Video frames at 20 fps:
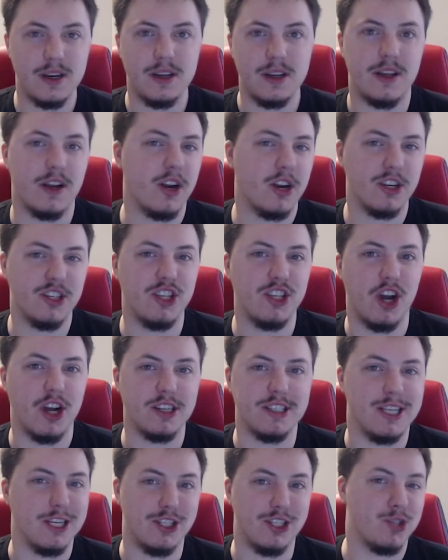There are songs
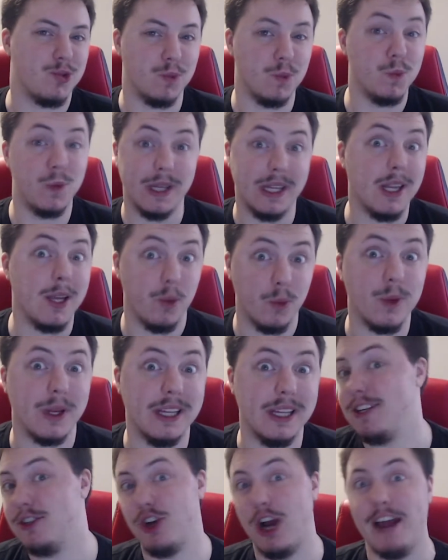that just really,
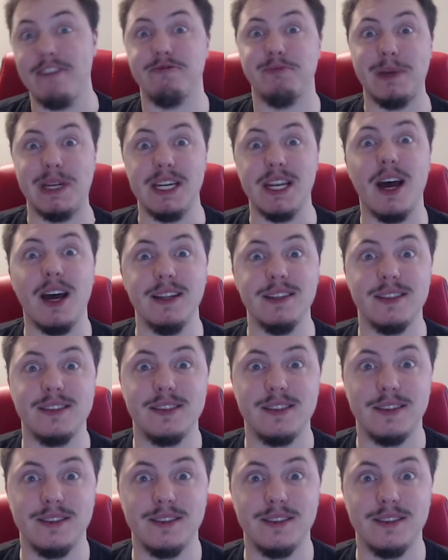really drive me nuts.